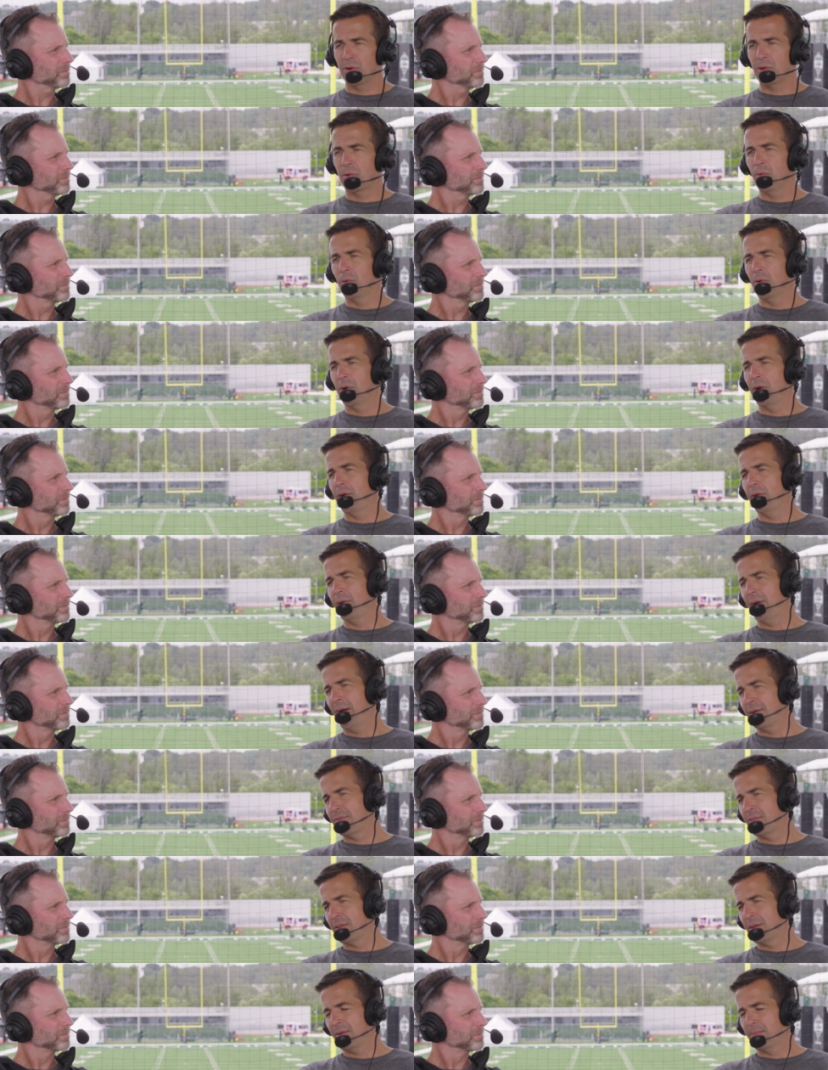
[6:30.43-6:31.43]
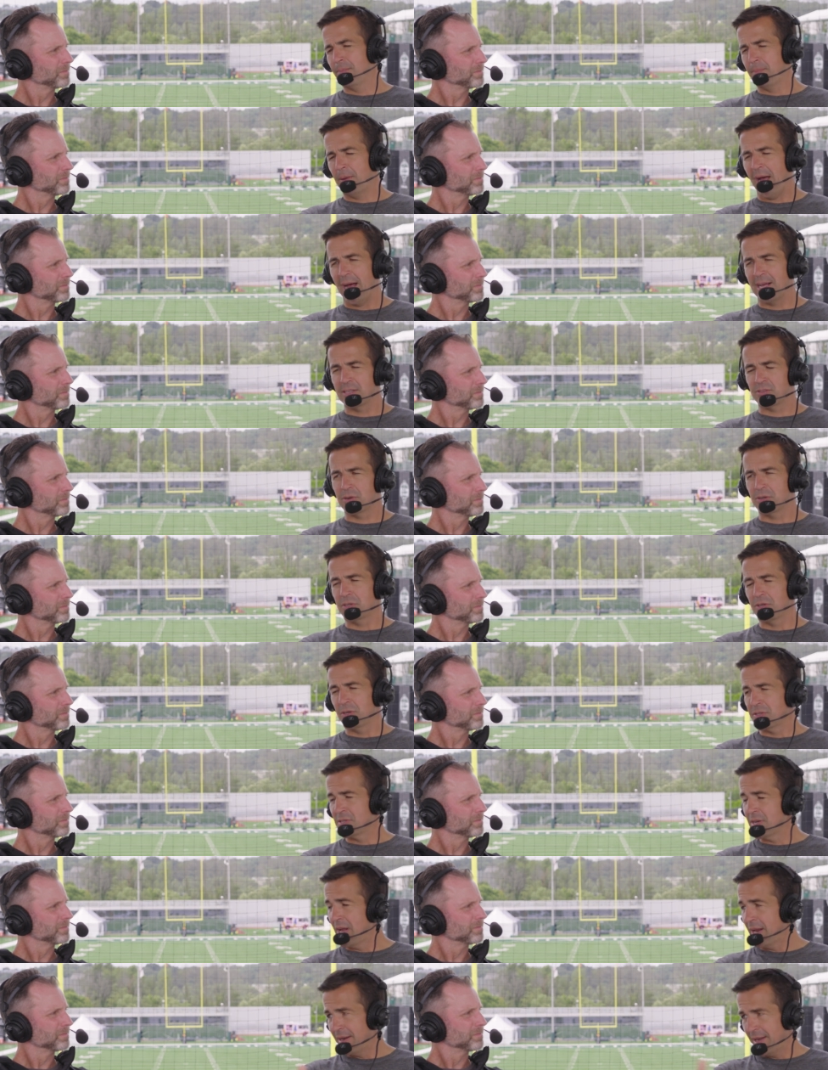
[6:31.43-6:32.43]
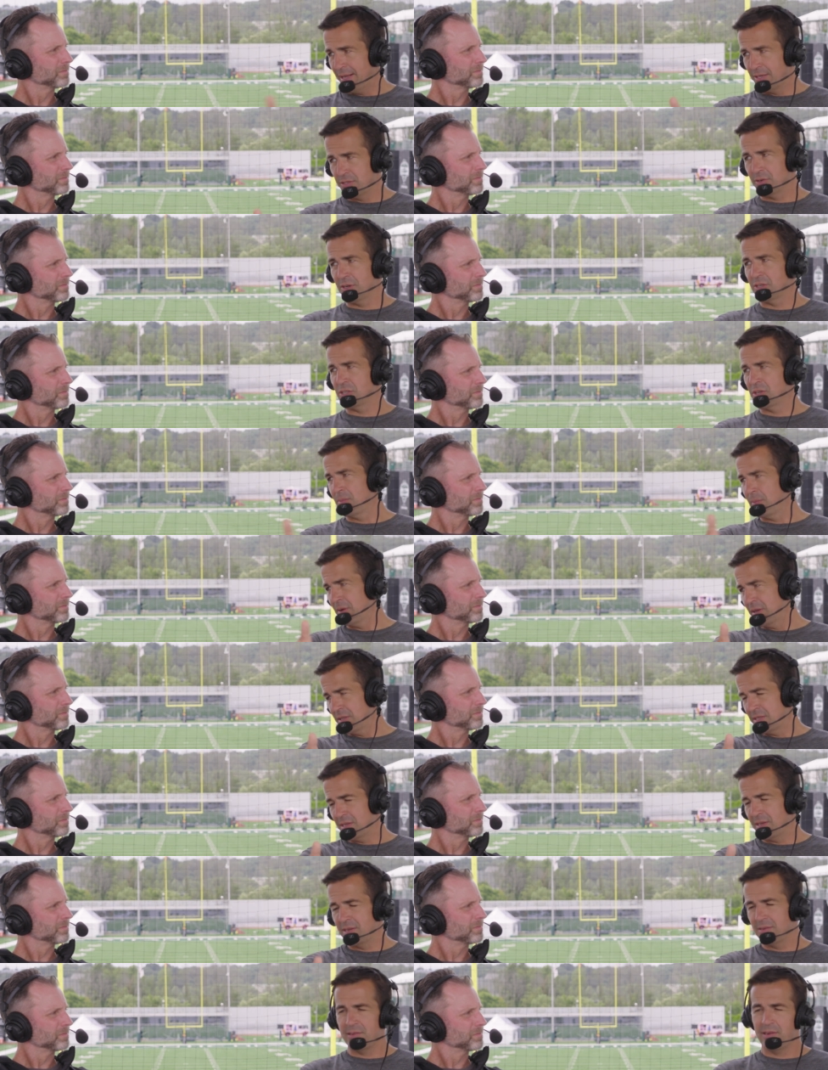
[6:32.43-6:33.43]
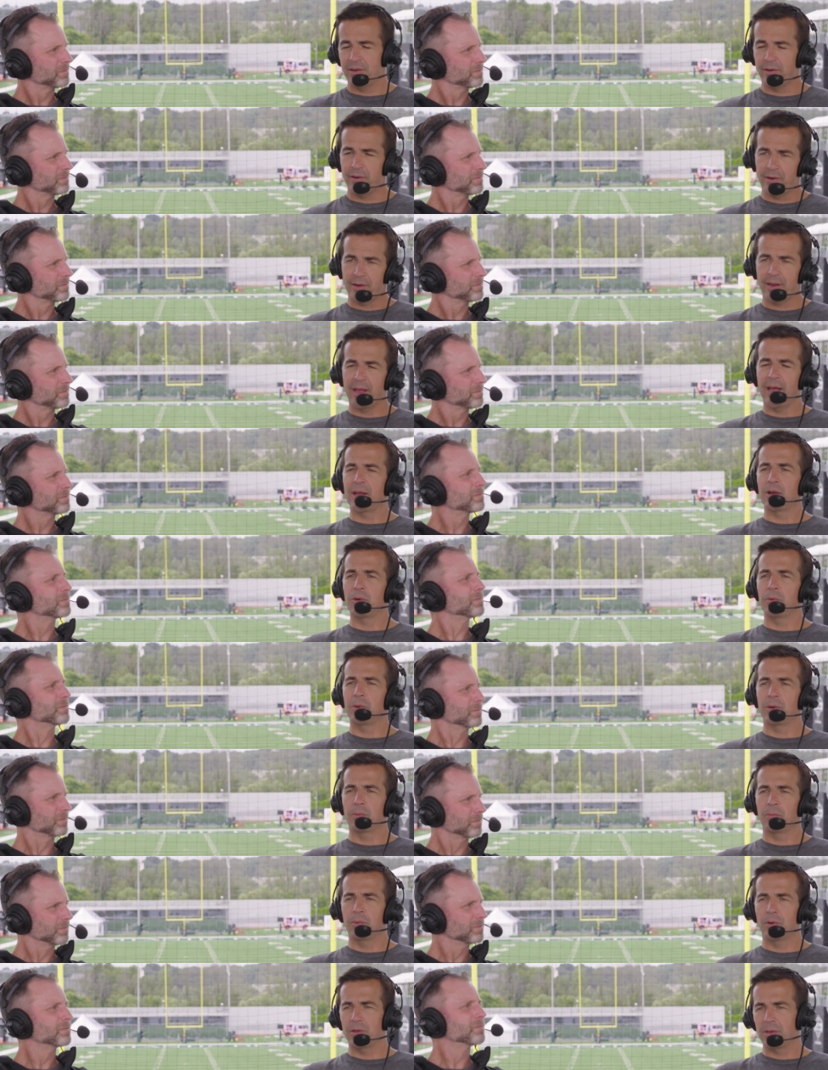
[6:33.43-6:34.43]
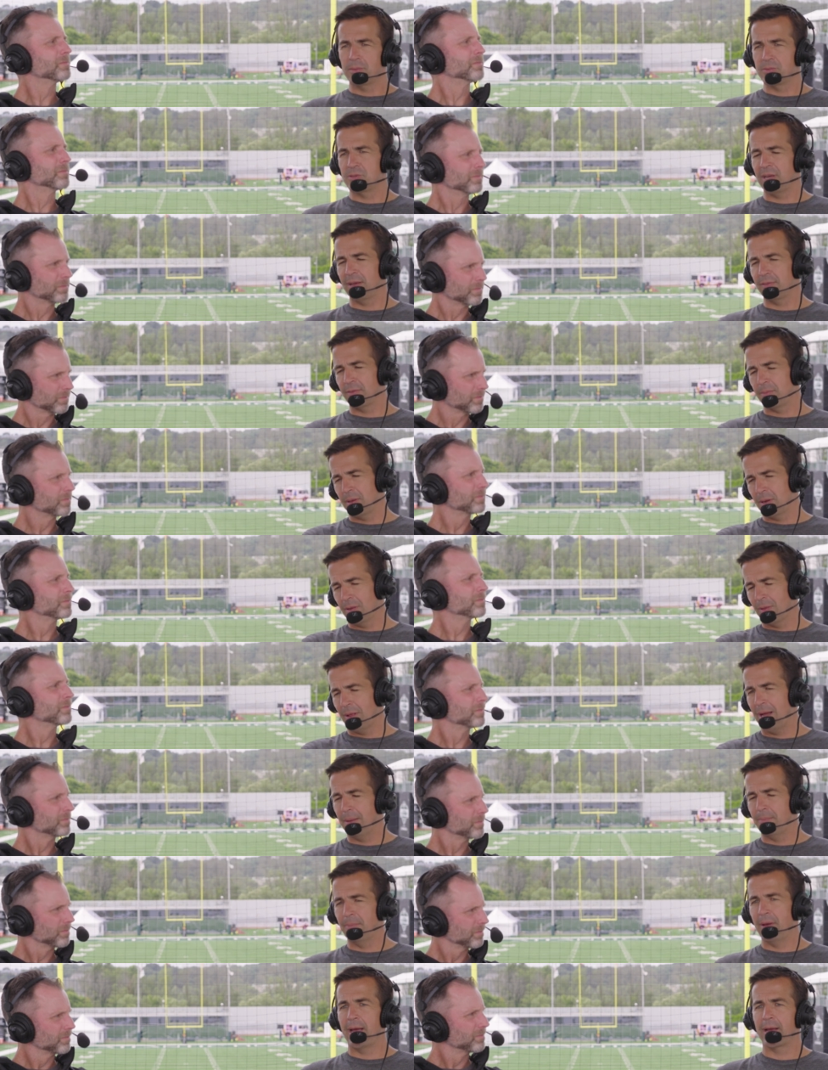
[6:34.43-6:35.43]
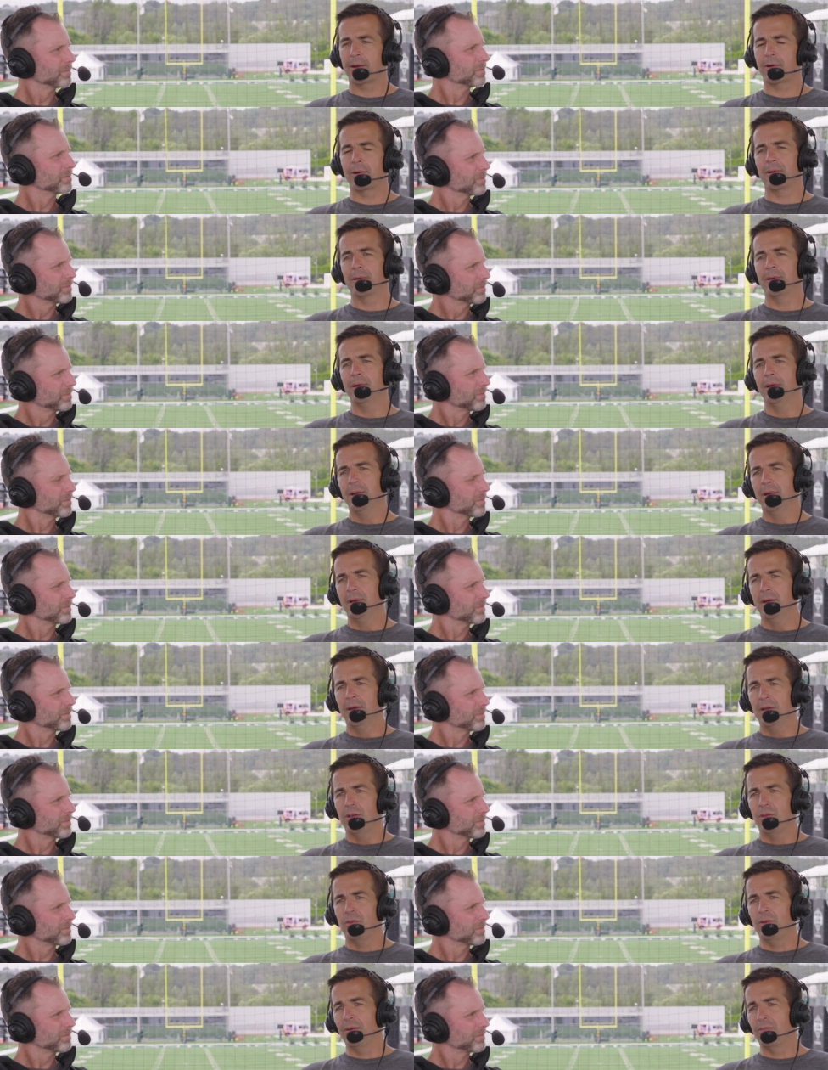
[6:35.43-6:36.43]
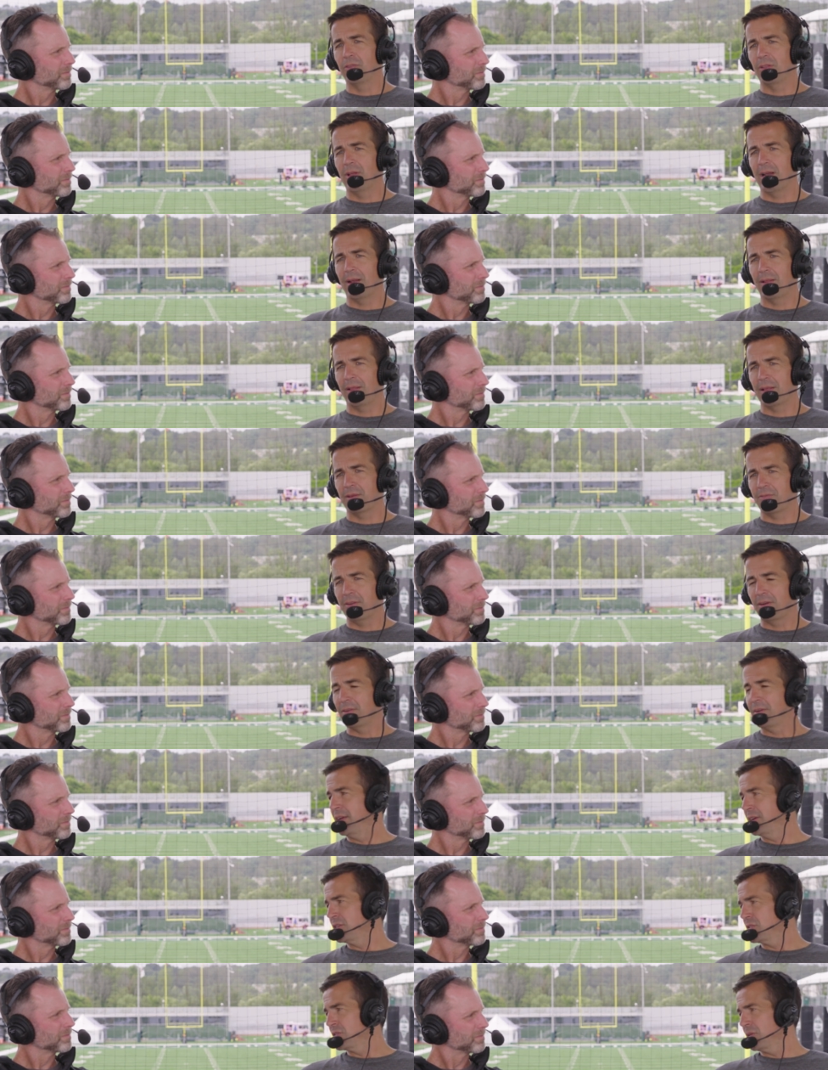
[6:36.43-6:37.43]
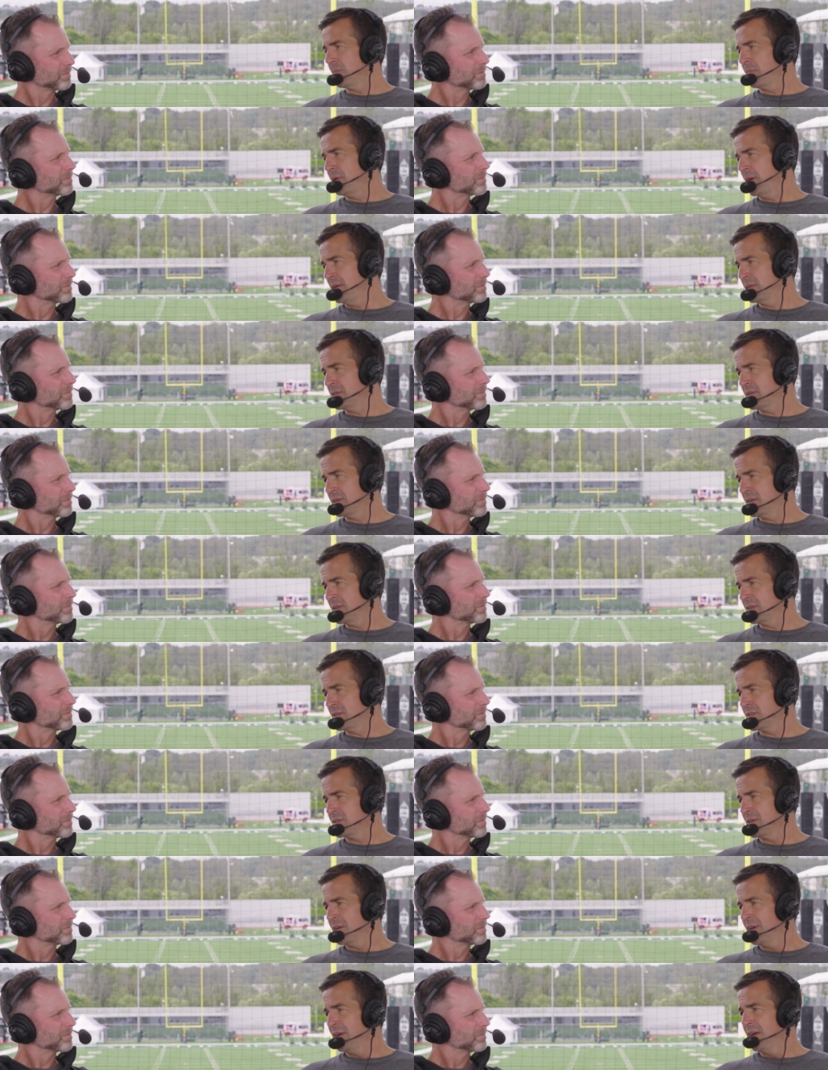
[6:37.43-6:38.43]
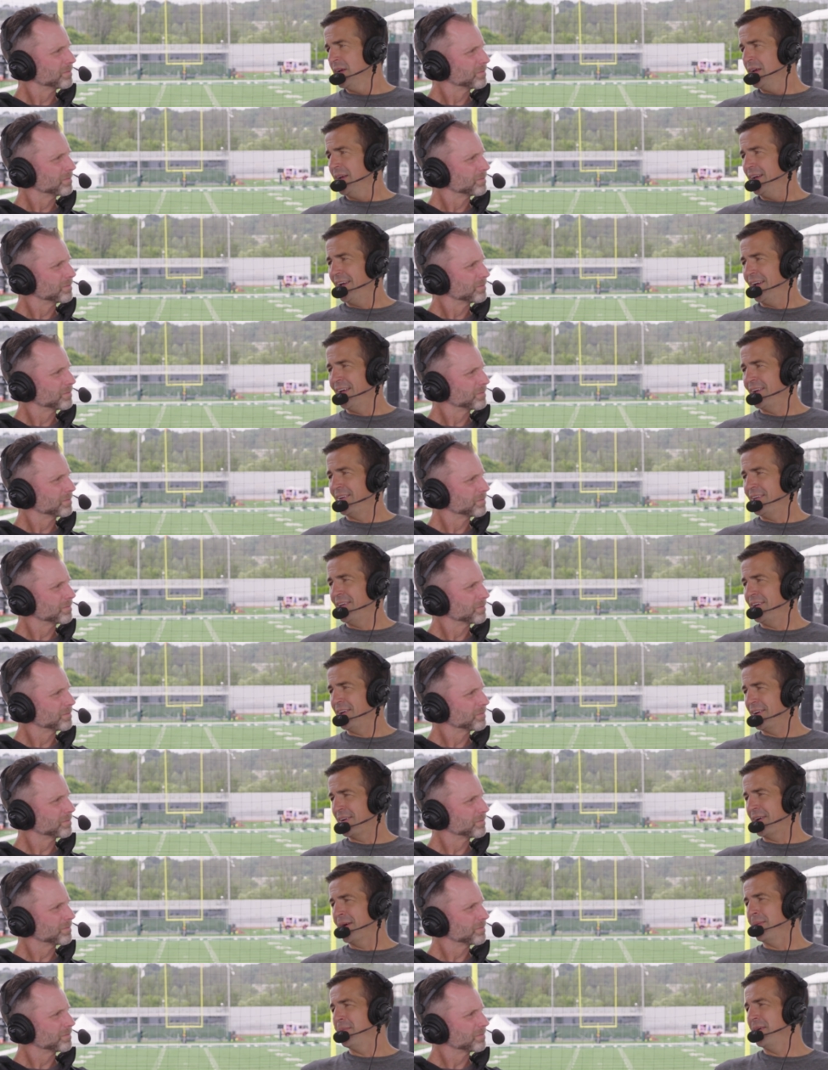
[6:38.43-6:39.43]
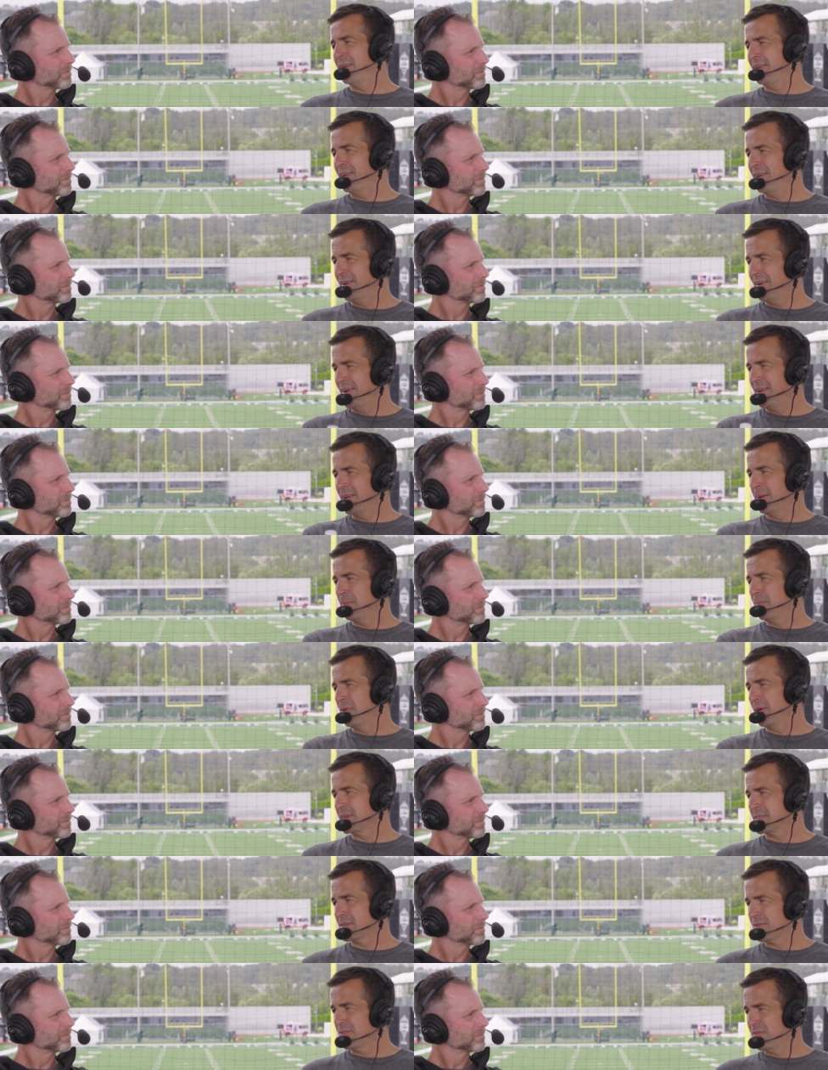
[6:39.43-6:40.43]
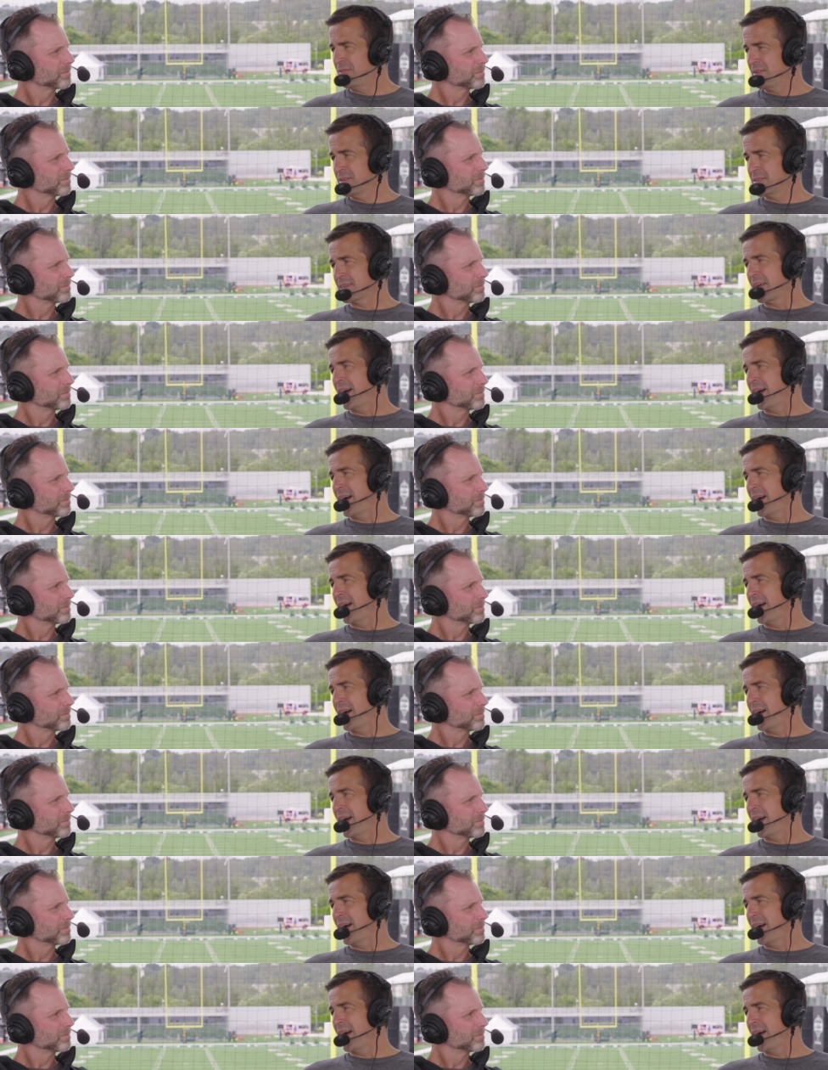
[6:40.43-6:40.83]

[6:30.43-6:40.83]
Speaker 1: one corner, you have the pass rusher. It's not an edge rusher, but it's an interior guy in Quinnen Williams. You have the middle linebacker. You have a lot of like foundational pieces, and he could come in here and he could bring some of his